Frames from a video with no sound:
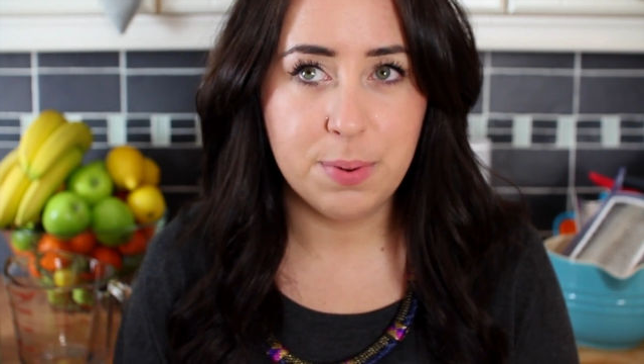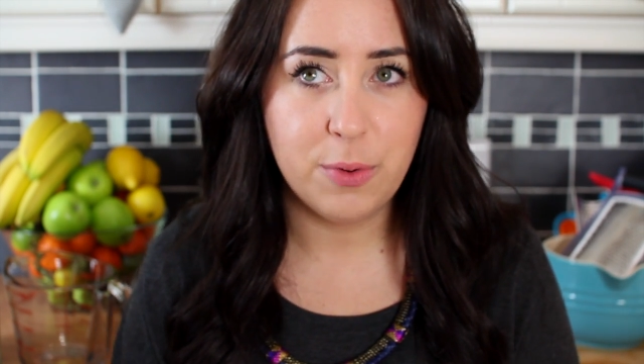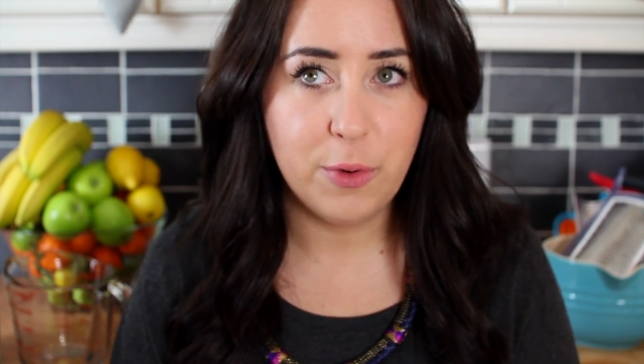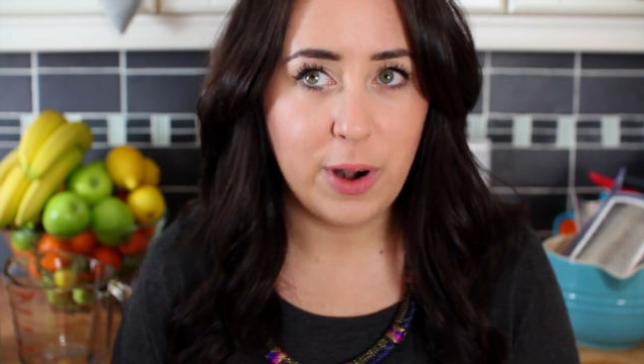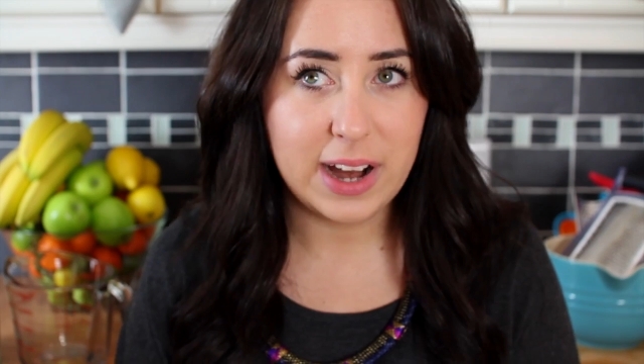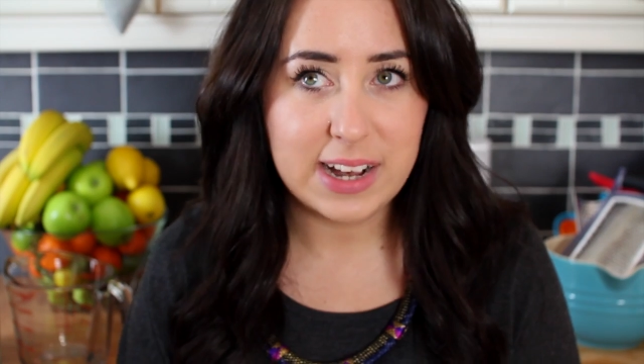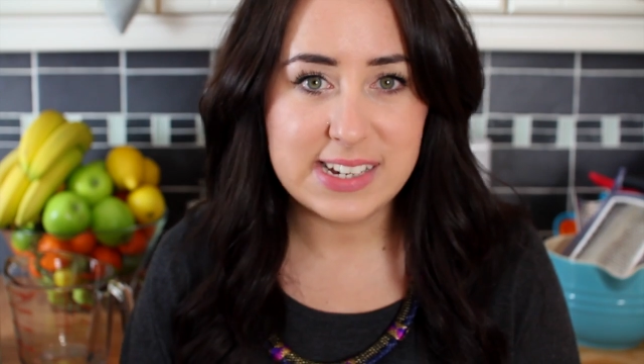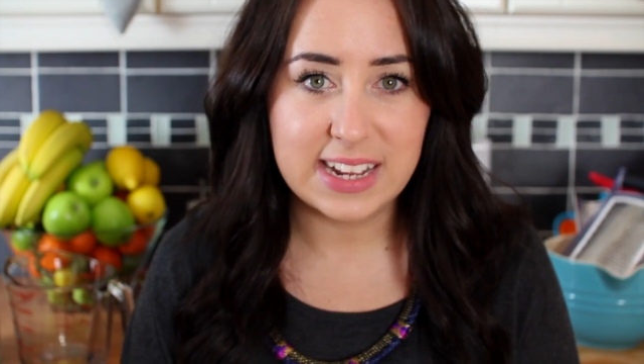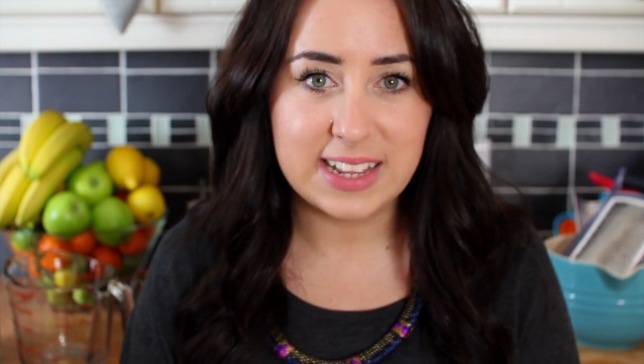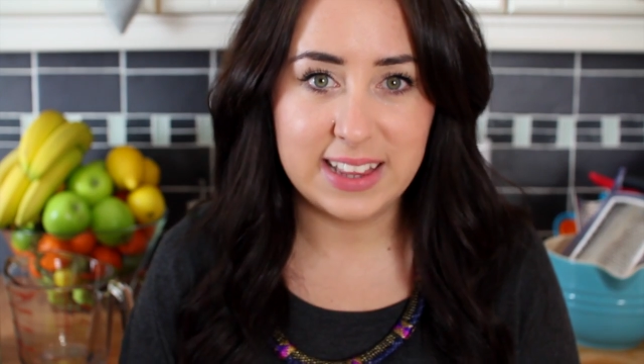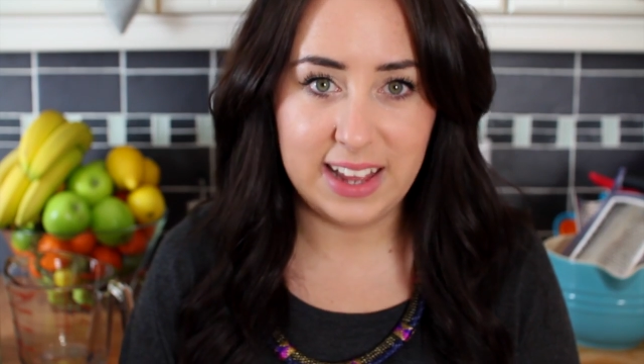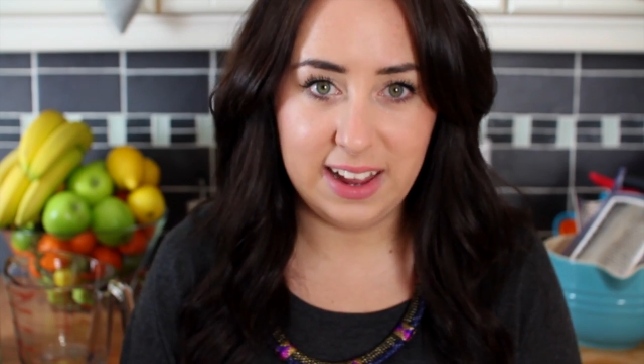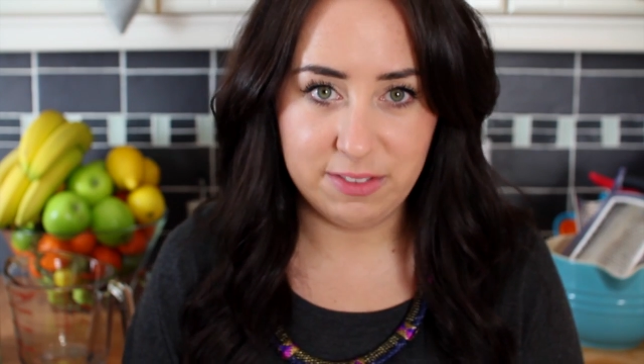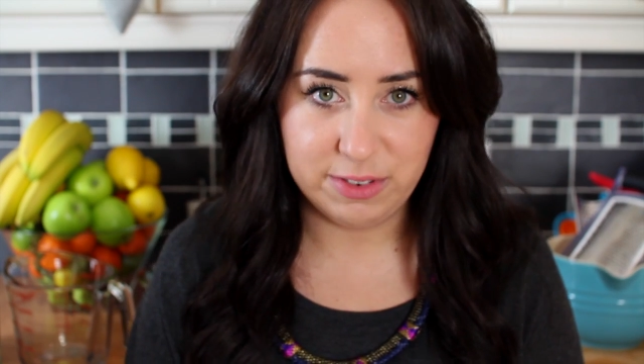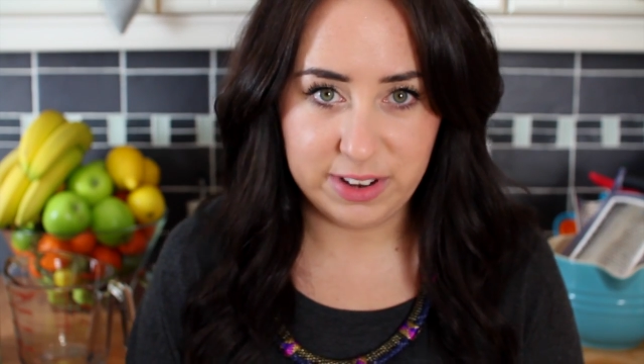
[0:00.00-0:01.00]

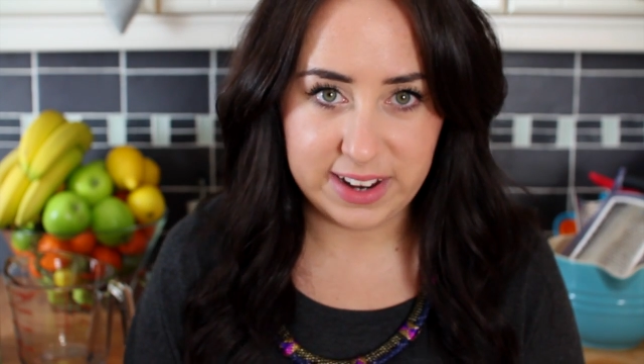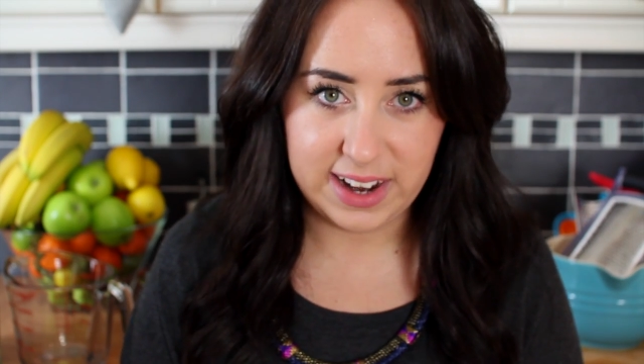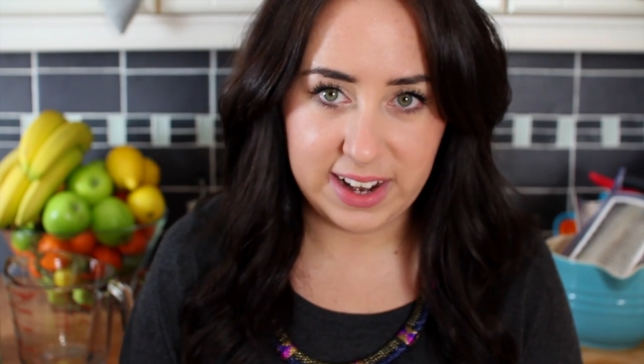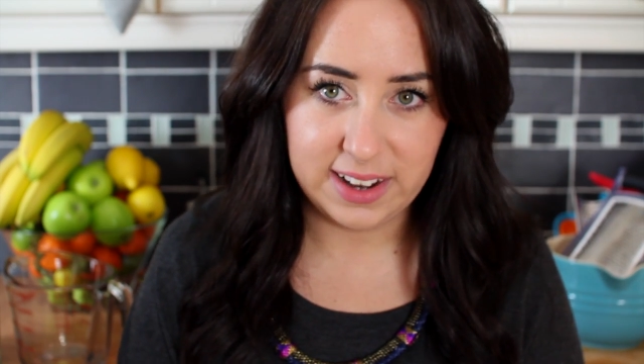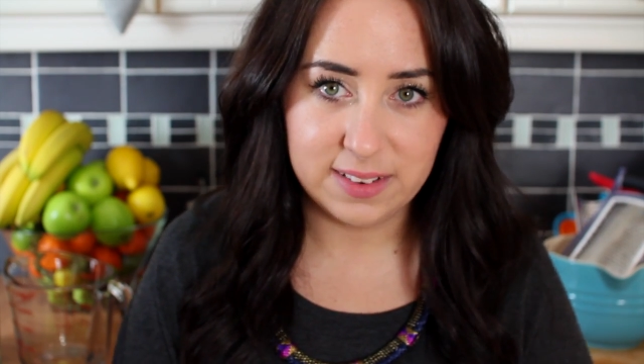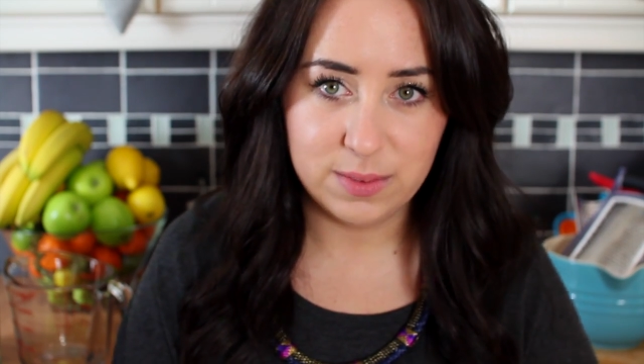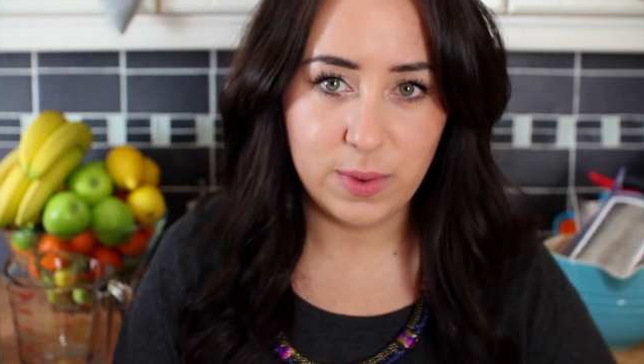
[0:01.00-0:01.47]
practically every day.